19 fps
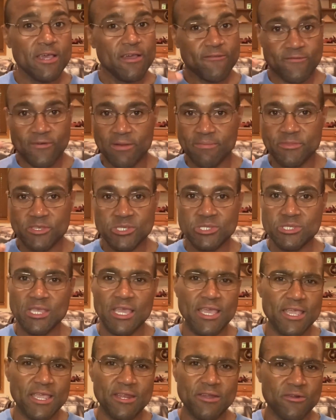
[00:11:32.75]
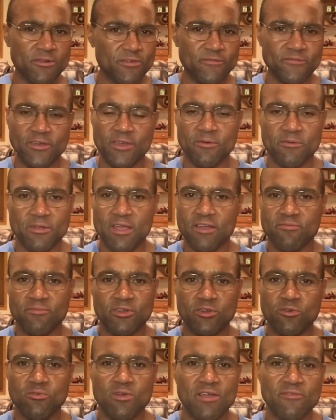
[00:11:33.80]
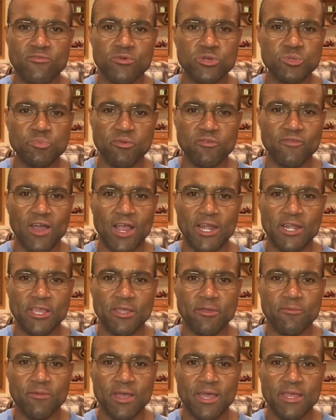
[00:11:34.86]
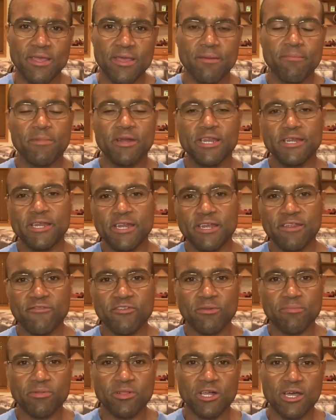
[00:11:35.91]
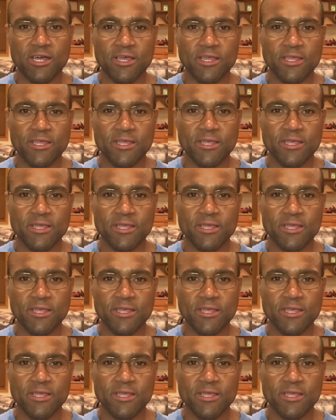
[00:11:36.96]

from the state or the federal government or whoever was providing it, right? But he didn't even apply.